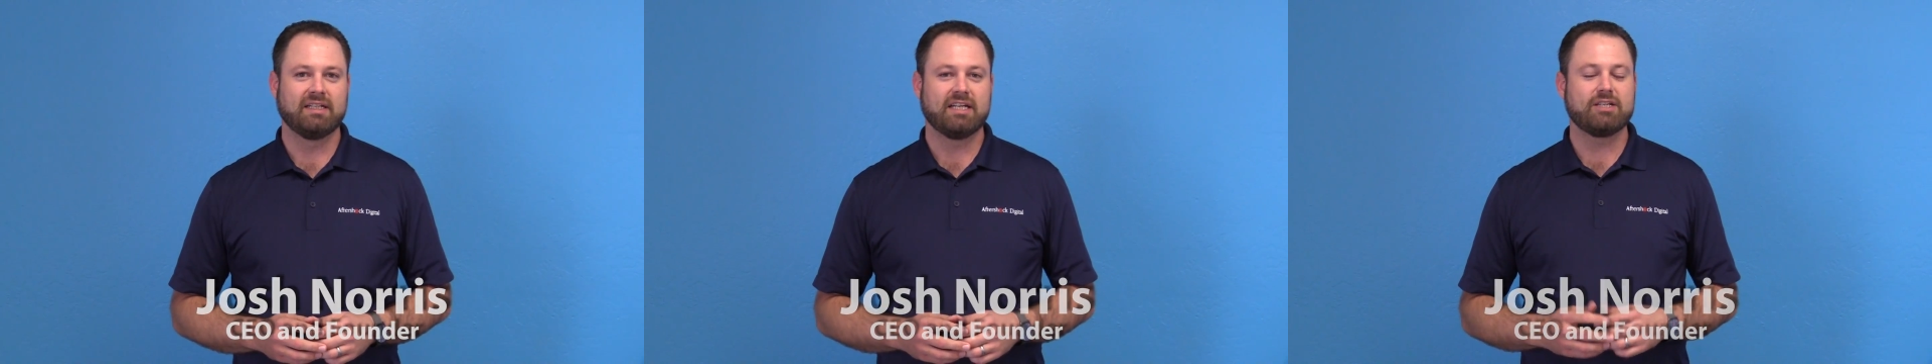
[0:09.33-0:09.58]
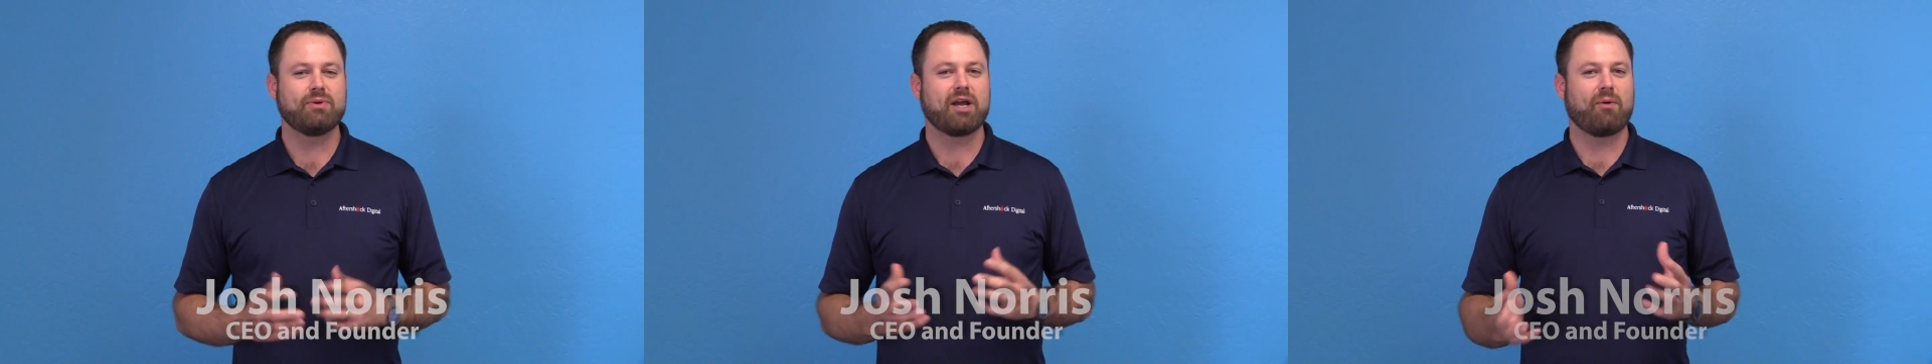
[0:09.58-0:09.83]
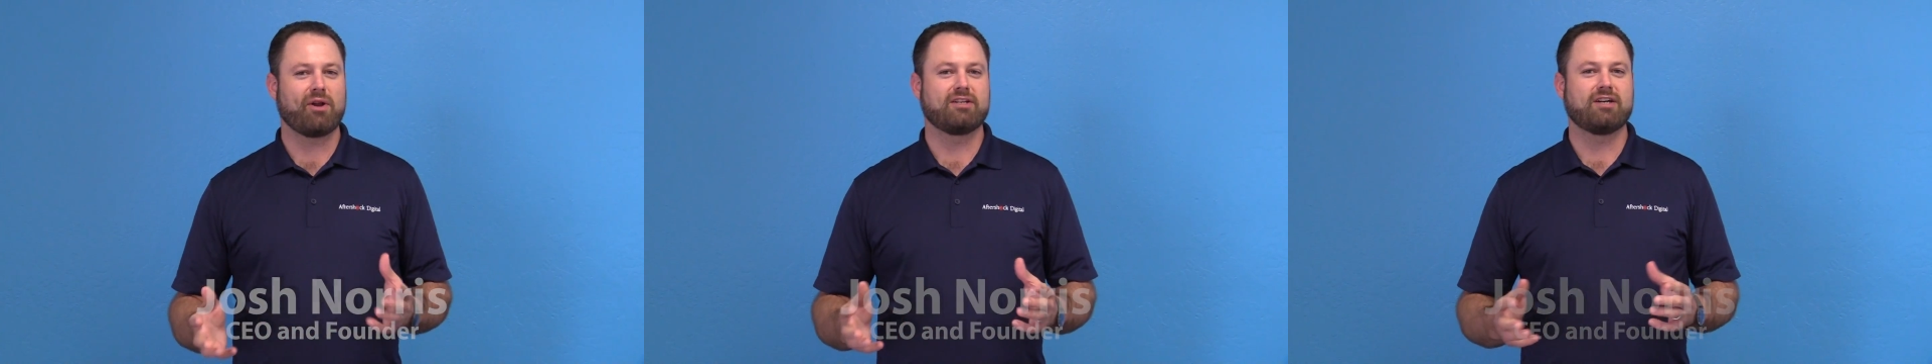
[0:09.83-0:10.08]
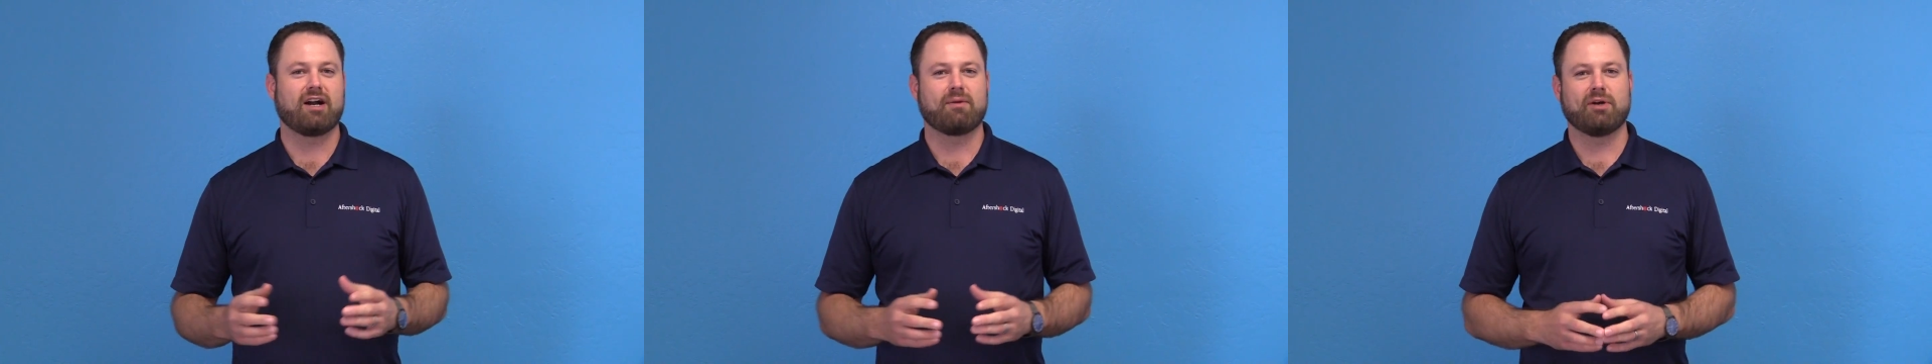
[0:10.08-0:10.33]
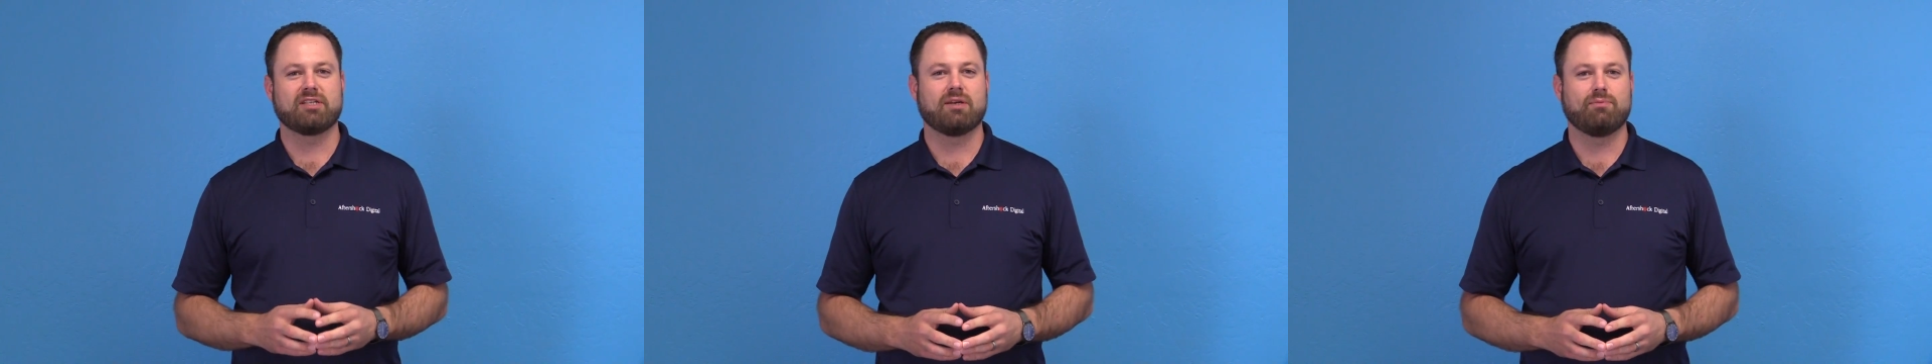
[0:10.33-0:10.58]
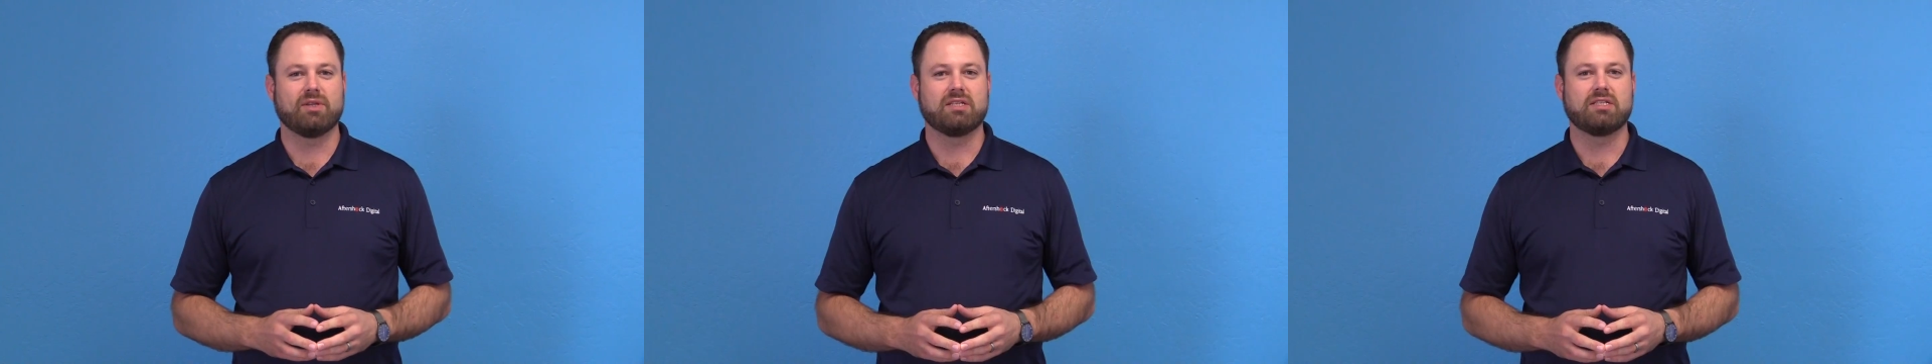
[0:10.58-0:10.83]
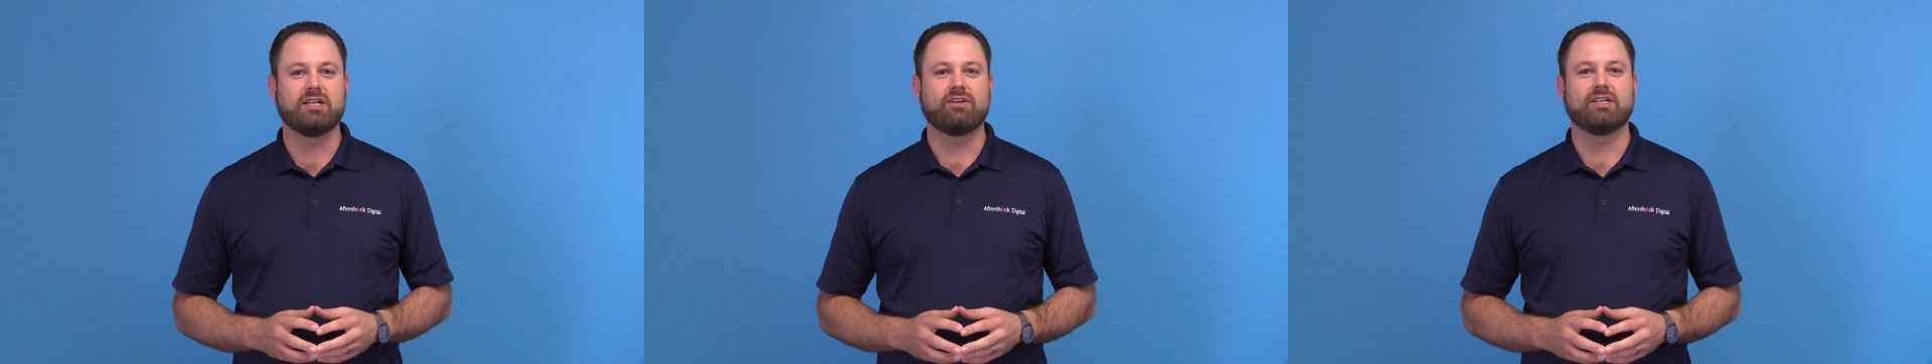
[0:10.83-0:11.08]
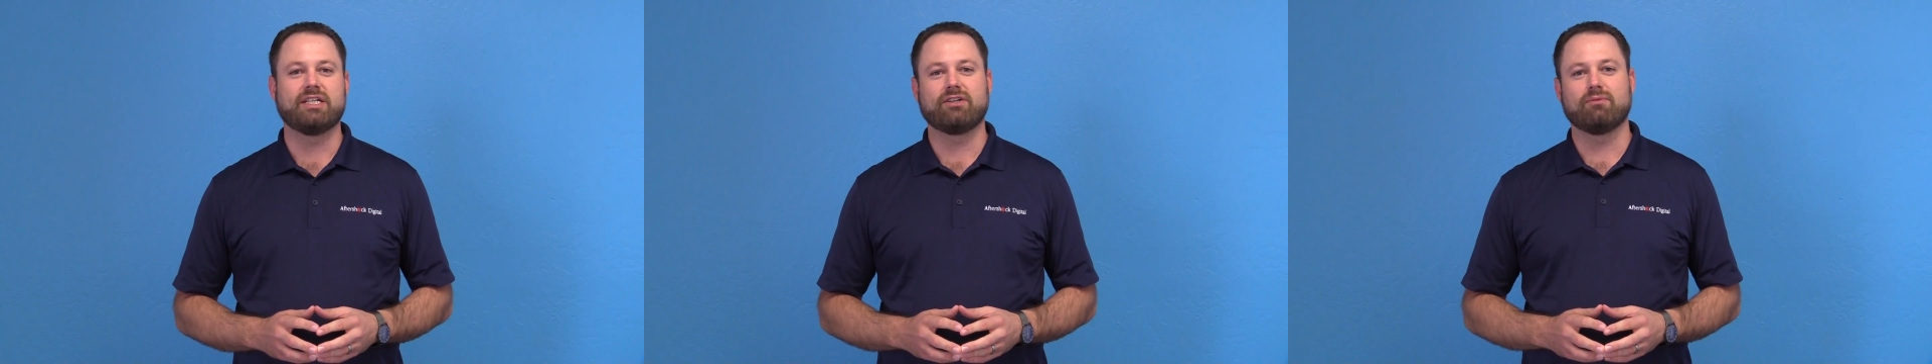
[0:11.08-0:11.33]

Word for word: This week I want to talk about something that's near and dear